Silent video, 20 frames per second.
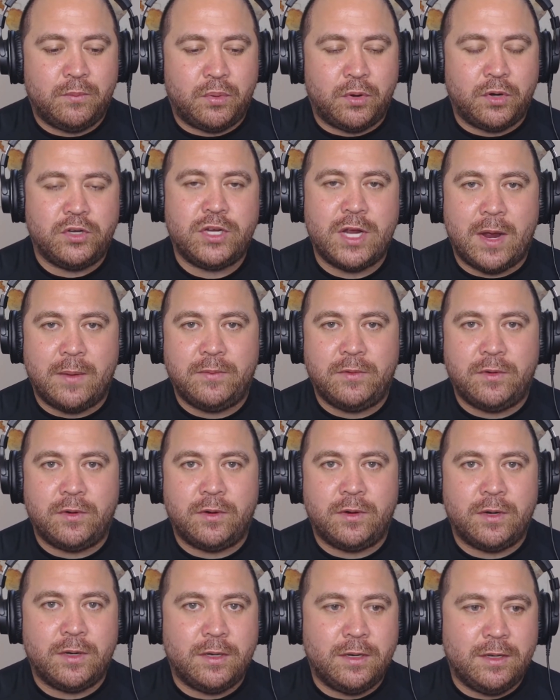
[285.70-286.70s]
per
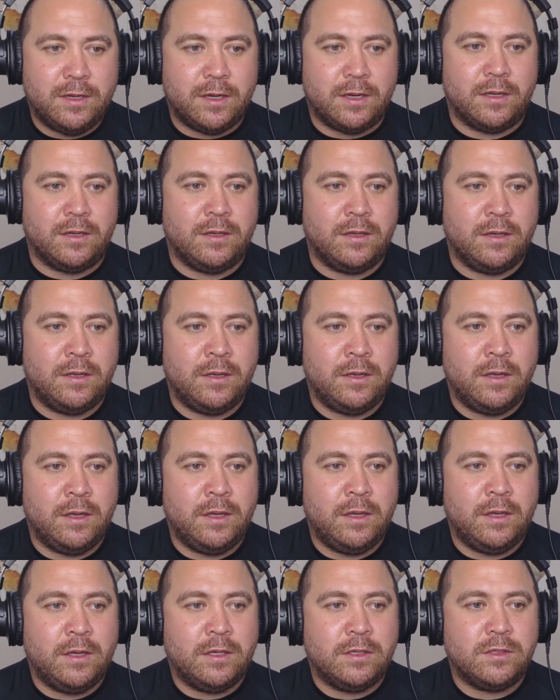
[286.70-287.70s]
chapter done.
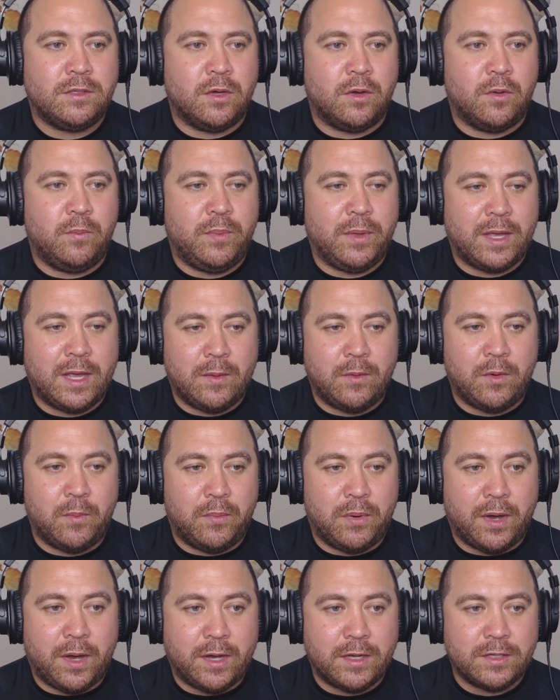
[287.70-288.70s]
So being able to
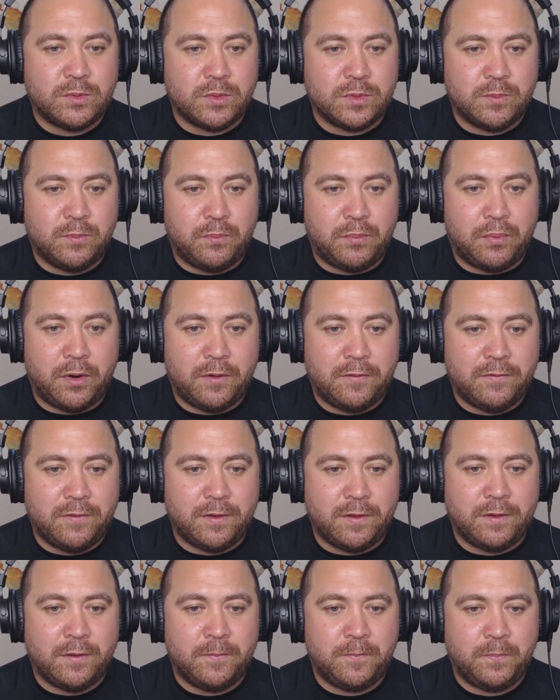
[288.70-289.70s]
pause was
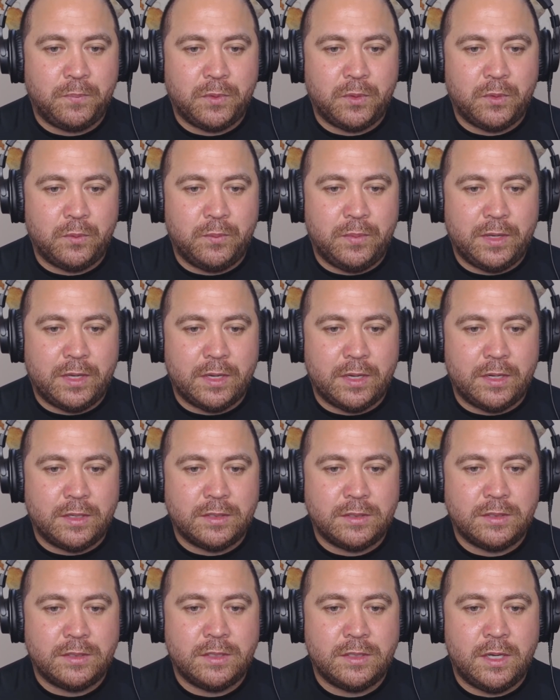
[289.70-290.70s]
perfect
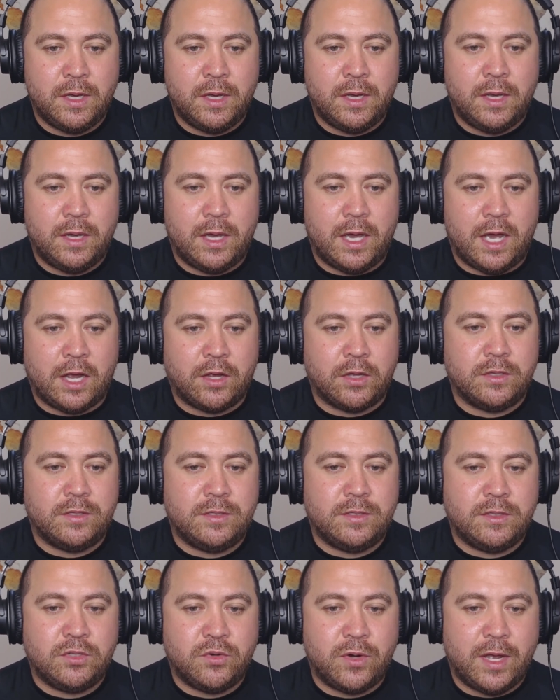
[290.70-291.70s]
because I could
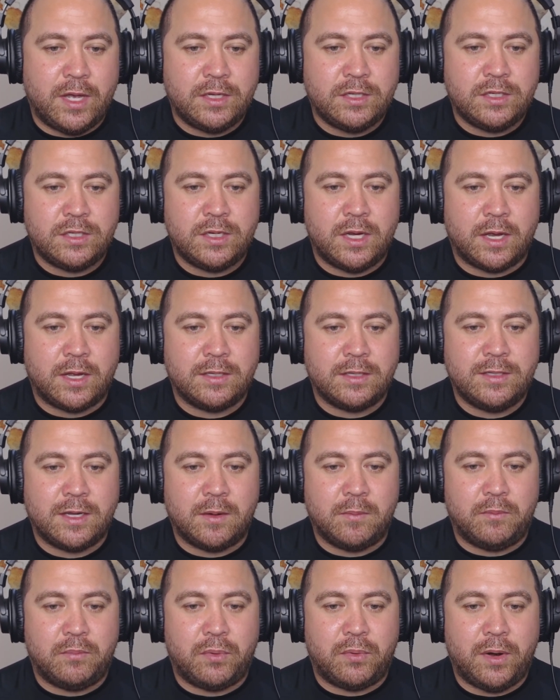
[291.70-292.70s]
stretch, I could
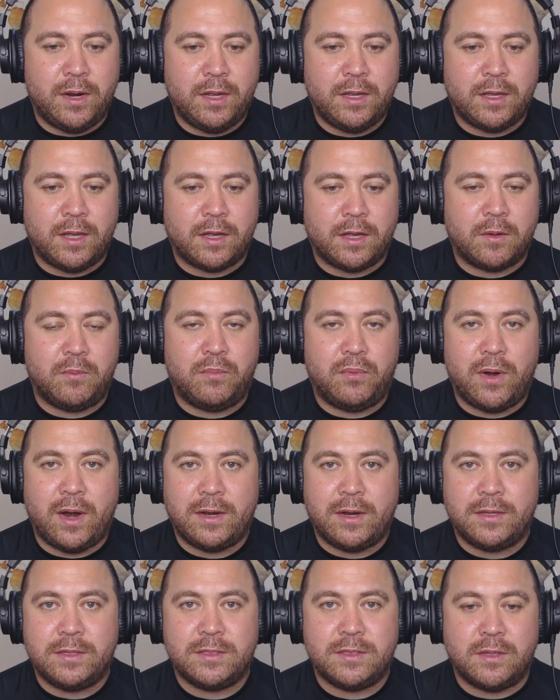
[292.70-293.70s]
take a break, I could
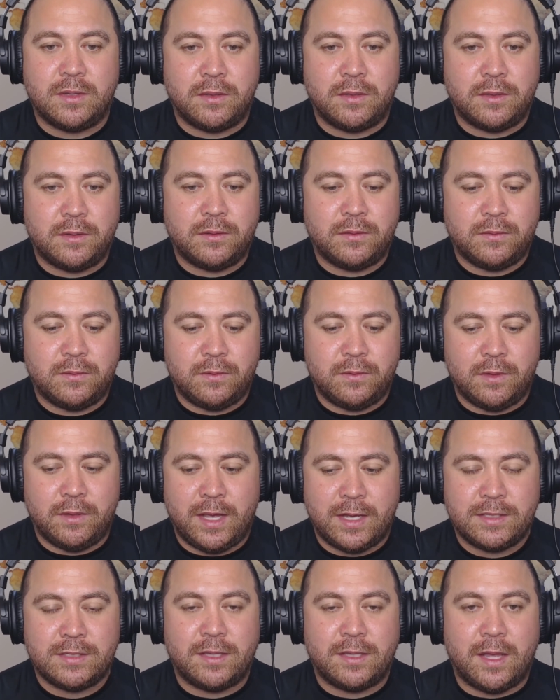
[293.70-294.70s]
practice the the
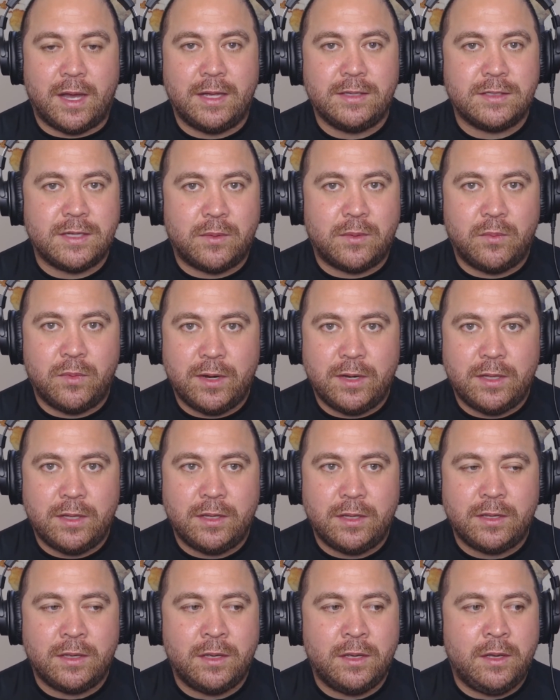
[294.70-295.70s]
next lines I'm
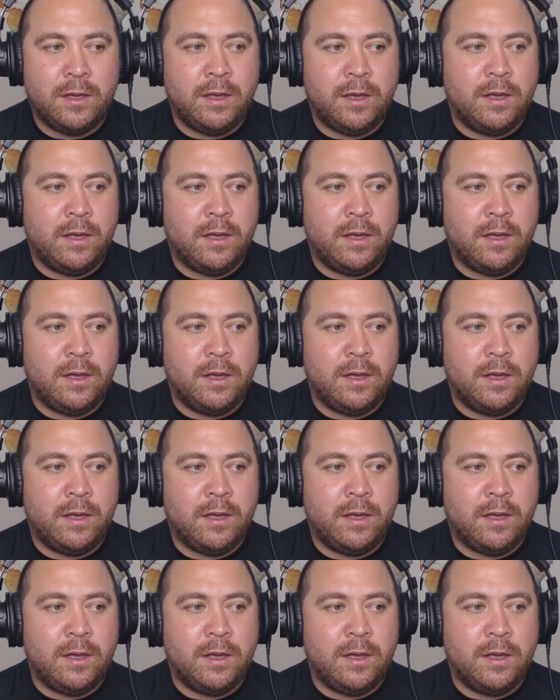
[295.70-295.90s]
reading,